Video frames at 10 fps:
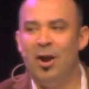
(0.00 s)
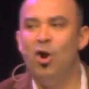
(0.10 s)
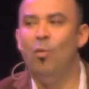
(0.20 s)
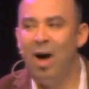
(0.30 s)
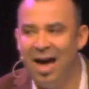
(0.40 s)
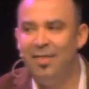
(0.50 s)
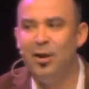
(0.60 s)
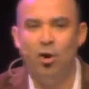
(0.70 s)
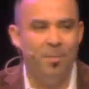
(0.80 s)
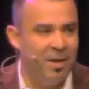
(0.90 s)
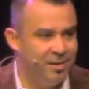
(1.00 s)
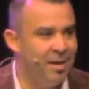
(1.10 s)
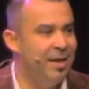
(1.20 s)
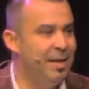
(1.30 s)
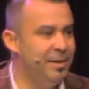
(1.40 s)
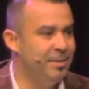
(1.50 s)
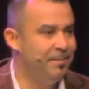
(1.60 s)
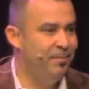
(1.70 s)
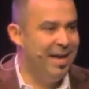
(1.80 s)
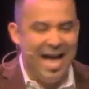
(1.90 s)
want to know why they don't open on Sundays?
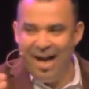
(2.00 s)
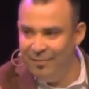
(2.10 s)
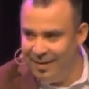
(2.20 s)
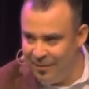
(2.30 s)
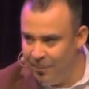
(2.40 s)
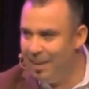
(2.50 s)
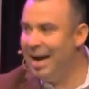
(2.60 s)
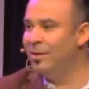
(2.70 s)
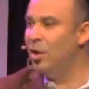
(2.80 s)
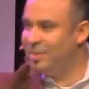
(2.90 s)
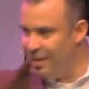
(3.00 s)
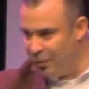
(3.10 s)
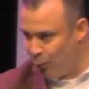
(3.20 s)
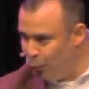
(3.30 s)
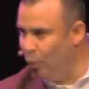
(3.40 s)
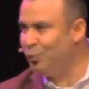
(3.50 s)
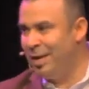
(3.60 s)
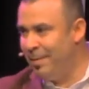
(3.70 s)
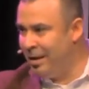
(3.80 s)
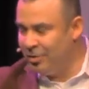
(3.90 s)
They have it in their bylaws and in their rules when
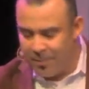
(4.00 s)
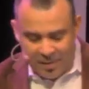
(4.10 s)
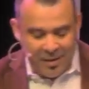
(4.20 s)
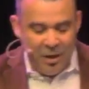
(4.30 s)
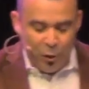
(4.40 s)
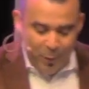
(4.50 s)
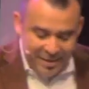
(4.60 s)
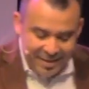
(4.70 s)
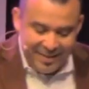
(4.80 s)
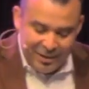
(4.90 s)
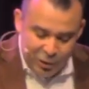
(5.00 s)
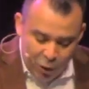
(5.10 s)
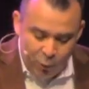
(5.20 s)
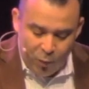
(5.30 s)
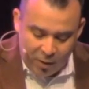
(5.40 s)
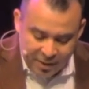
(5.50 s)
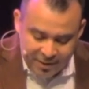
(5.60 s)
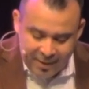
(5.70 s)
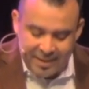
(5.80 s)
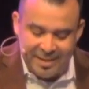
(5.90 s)
anybody could jump on. The reason they don't work on
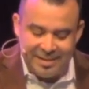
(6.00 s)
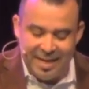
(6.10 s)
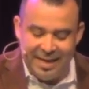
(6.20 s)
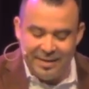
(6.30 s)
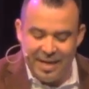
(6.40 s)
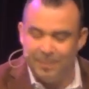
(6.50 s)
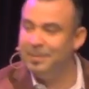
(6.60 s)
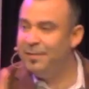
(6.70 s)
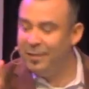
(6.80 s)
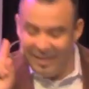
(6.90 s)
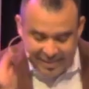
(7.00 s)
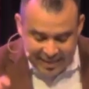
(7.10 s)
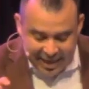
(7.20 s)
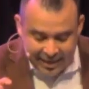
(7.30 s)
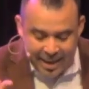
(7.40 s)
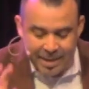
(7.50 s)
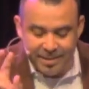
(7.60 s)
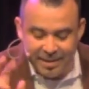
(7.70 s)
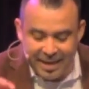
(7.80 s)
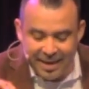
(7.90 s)
Sundays is they, they specifically state
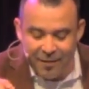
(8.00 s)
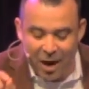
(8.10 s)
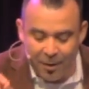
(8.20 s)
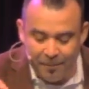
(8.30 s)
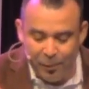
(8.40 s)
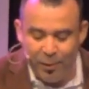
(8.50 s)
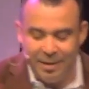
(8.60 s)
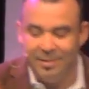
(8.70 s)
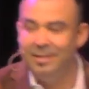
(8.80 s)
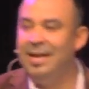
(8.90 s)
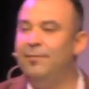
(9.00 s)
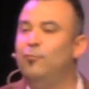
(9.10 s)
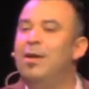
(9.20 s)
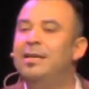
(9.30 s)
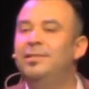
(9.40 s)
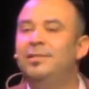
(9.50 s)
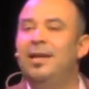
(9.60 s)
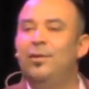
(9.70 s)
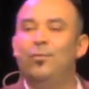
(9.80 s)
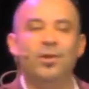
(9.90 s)
to give our employees a day of rest
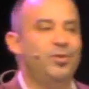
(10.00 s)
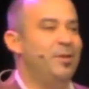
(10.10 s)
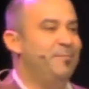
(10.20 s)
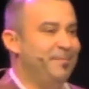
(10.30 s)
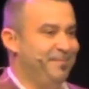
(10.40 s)
and worship.